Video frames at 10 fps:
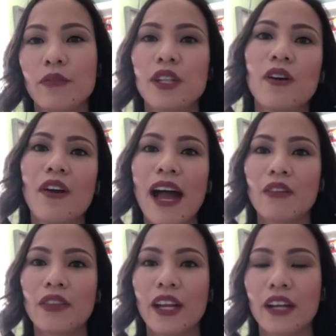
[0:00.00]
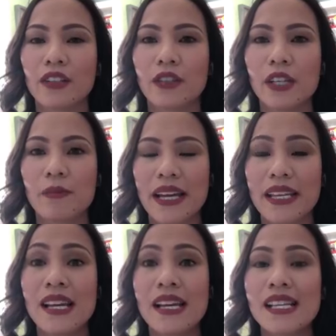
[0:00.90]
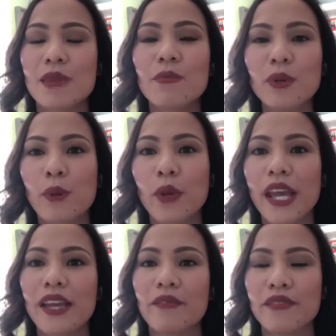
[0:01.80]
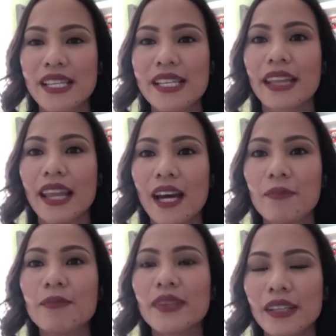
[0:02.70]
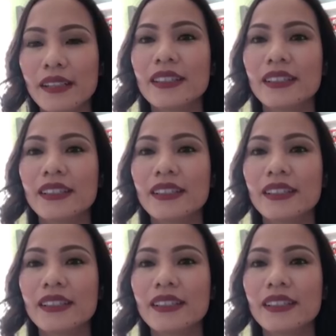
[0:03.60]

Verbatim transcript: or I would go out there during my summer break and visit them.